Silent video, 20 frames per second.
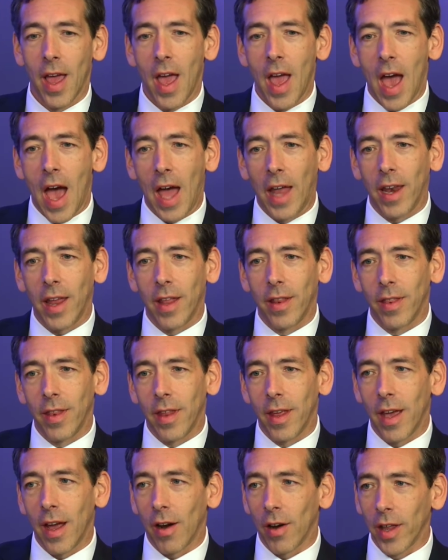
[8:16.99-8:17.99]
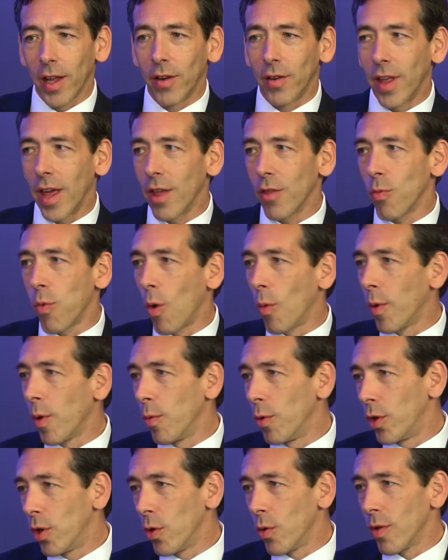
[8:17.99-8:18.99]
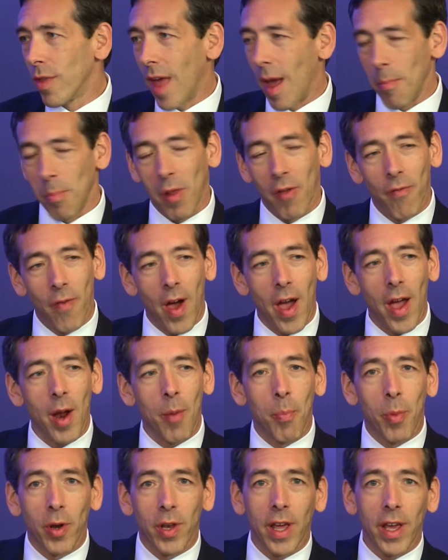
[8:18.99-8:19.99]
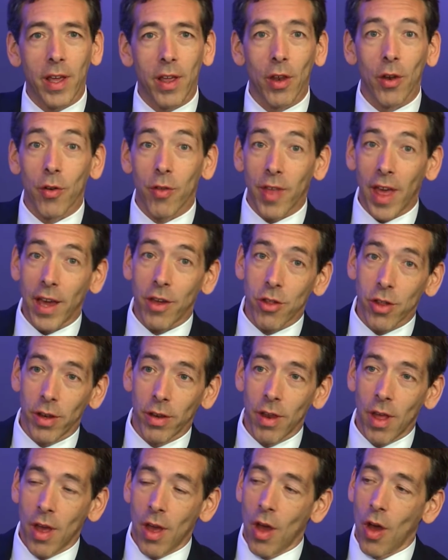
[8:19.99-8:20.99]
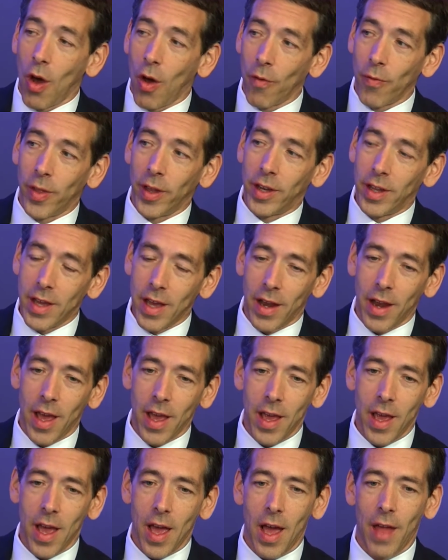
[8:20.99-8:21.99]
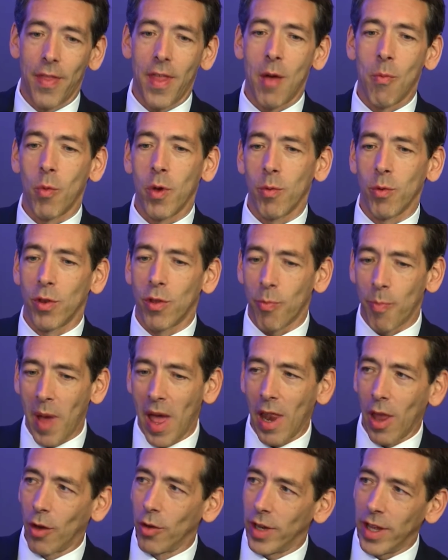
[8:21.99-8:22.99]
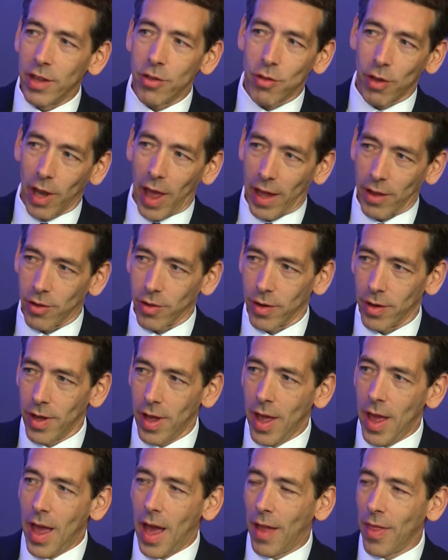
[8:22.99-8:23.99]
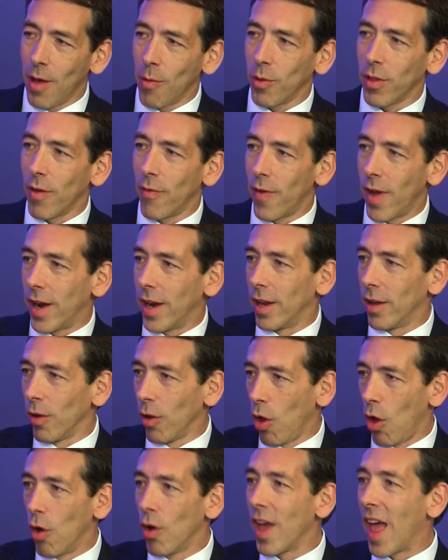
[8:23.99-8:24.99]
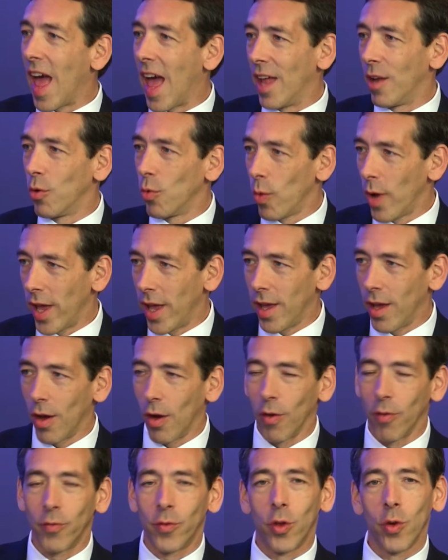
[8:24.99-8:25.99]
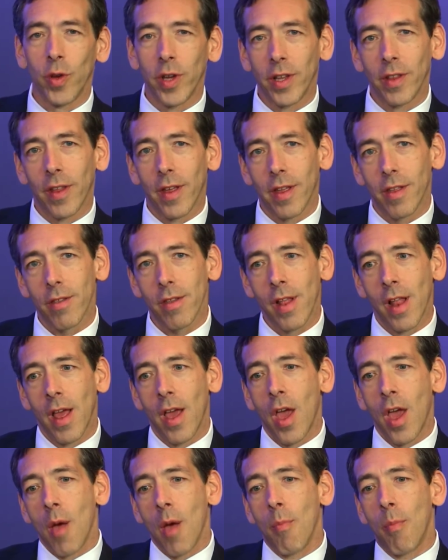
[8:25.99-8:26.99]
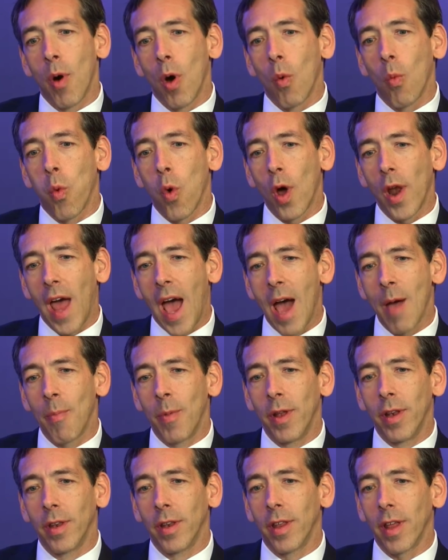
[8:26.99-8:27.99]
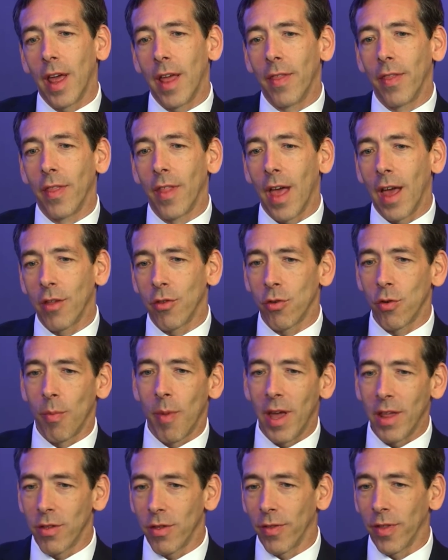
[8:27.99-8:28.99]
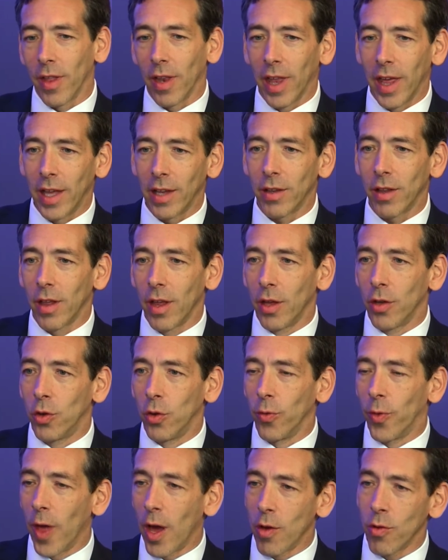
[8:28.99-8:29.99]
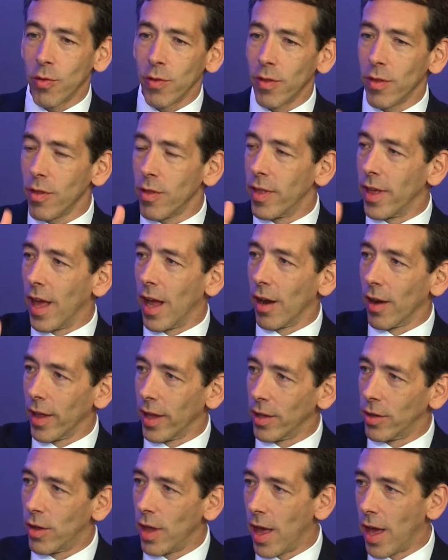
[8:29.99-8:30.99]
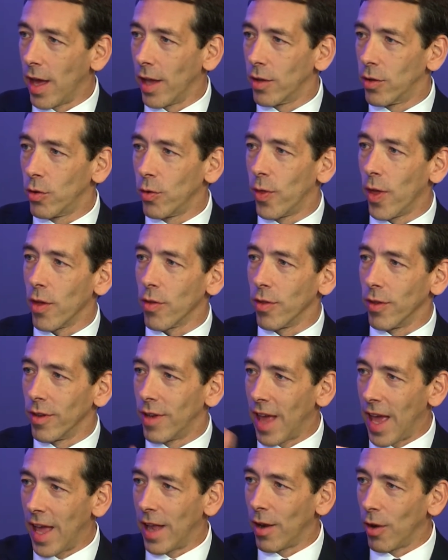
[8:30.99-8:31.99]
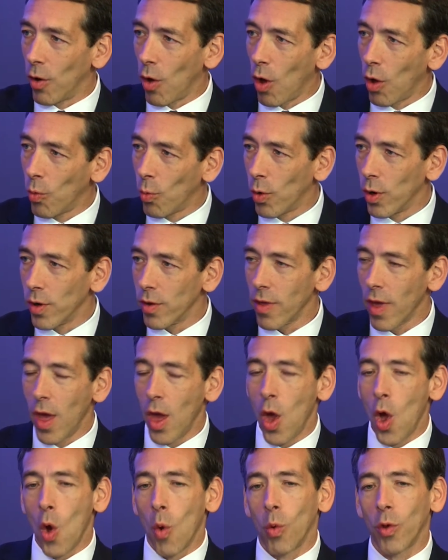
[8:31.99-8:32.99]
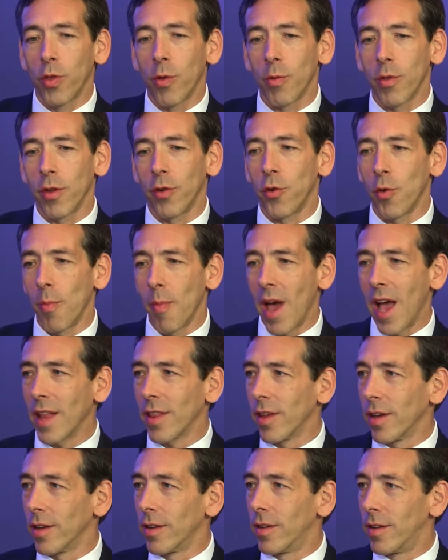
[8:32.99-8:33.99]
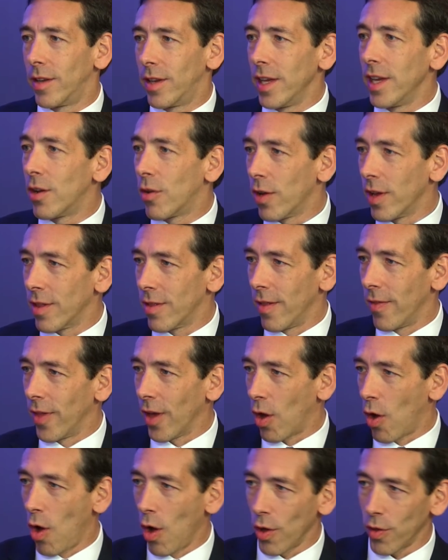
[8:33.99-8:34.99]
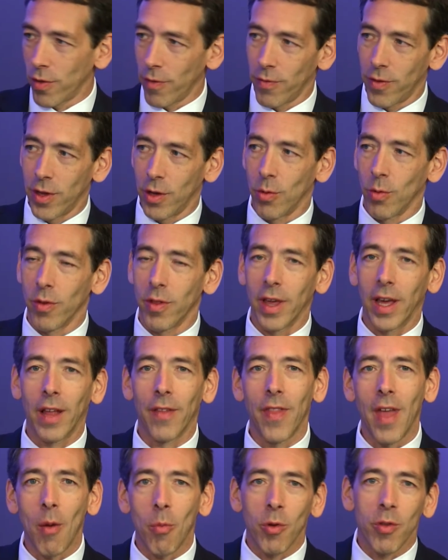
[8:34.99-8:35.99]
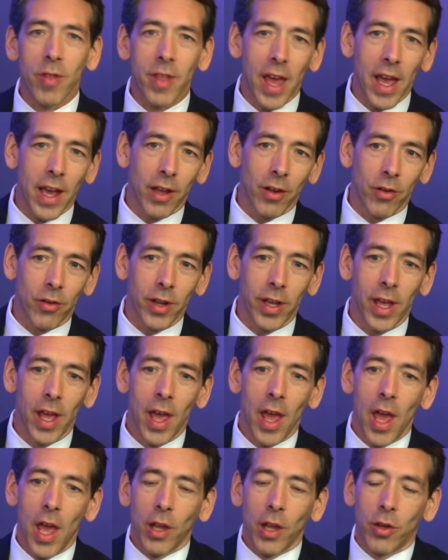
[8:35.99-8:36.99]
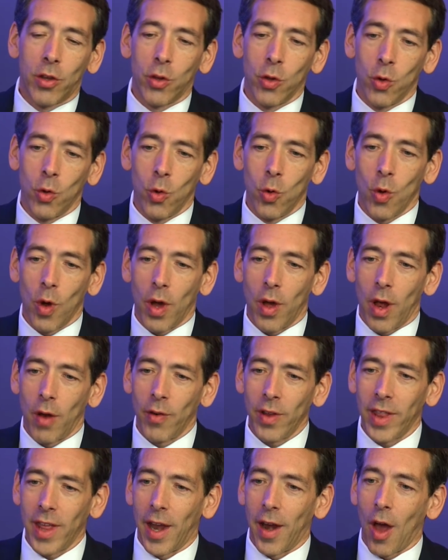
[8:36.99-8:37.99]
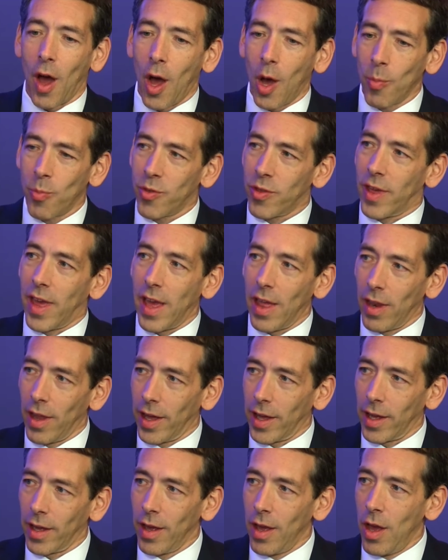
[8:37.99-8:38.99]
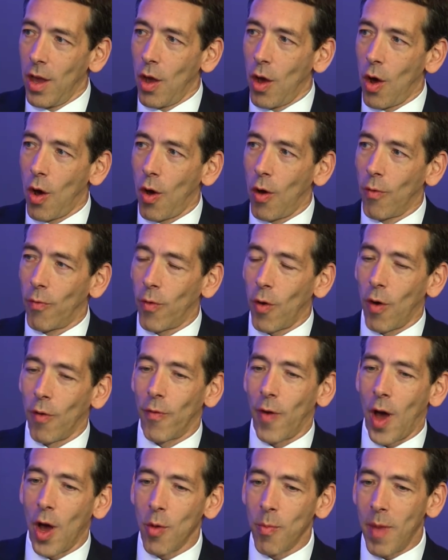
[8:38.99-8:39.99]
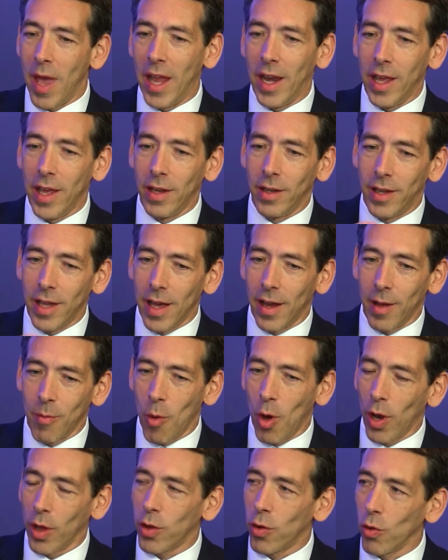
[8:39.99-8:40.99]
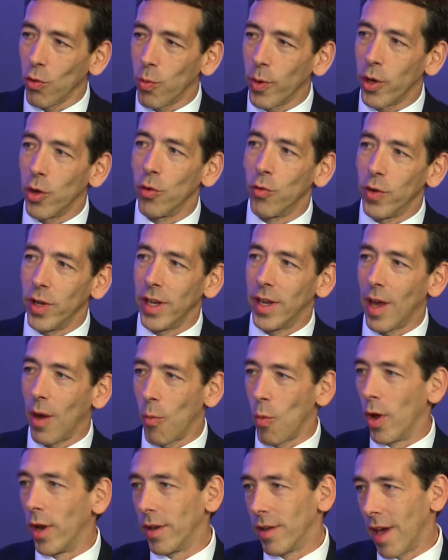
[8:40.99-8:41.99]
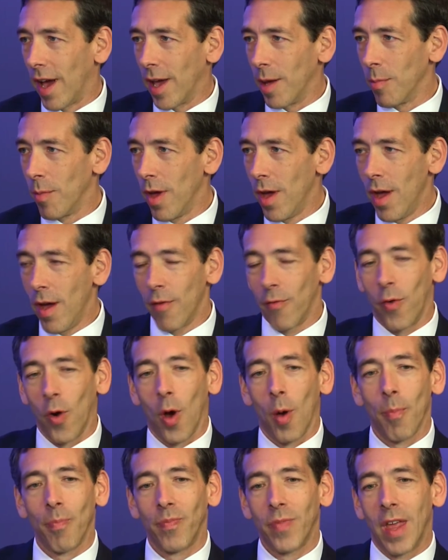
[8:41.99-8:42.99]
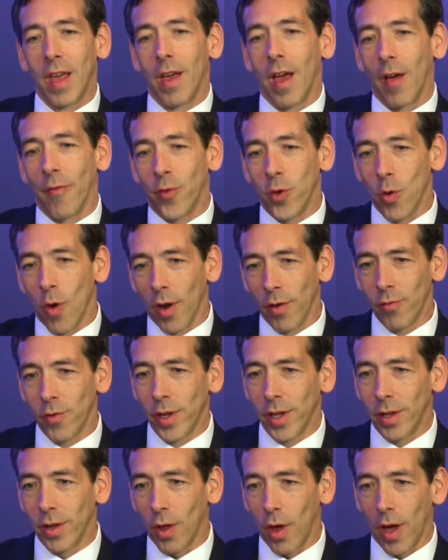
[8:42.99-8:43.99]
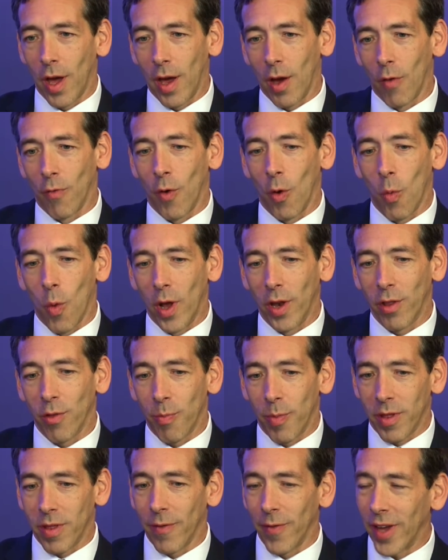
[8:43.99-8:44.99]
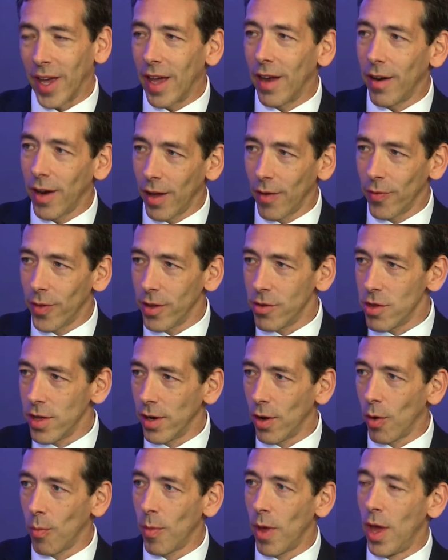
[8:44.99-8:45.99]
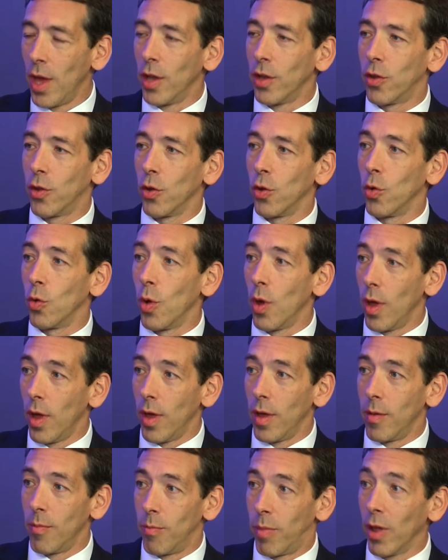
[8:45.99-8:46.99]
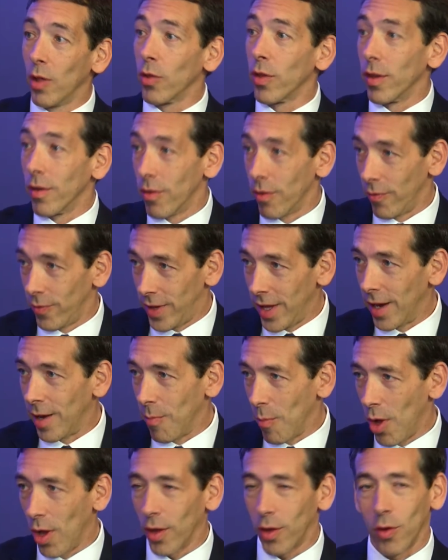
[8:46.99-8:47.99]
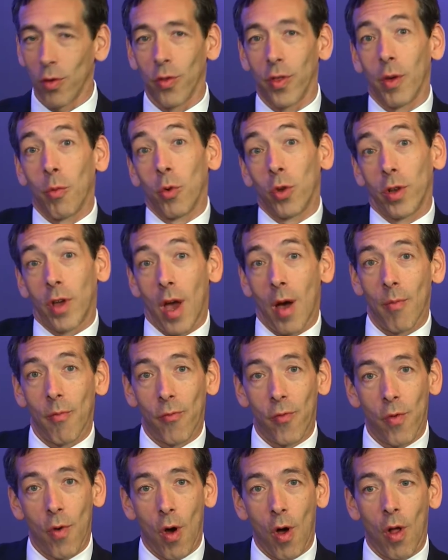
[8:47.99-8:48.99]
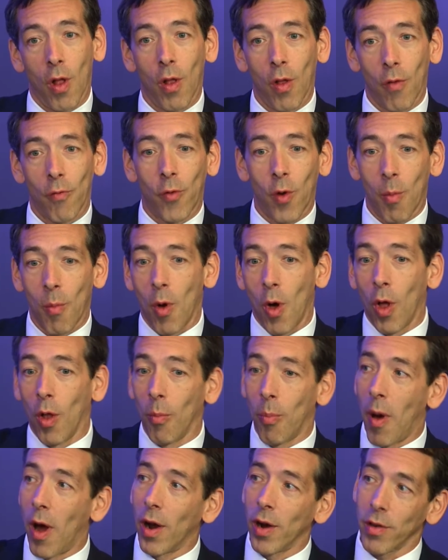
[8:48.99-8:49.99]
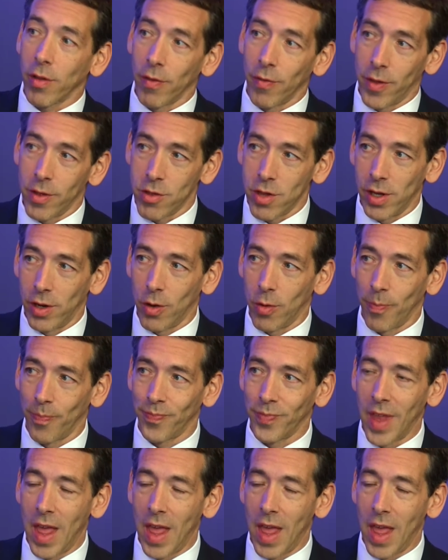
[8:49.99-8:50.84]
And in the earlier days, what we would do is amplify a particular section of the DNA, and then we would spell out each letter. And that was a very longhand way of doing this. But what happened in, as you mentioned, the late 2000s, the early 2010 and onwards, was there was a dramatic decrease in the cost of sequencing, and that was secondary to really an upscaling of how many DNA molecules we could read at one time, from a few hundred of one specific area of the genome to billions of DNA molecules that would come from all parts of the genome.